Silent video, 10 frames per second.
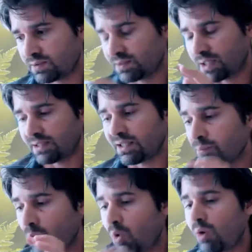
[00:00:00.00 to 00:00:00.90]

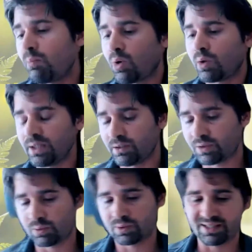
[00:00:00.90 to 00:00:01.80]
standard more and more
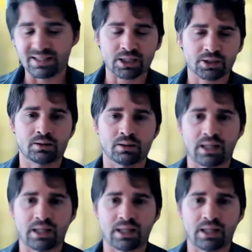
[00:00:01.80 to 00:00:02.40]
into the national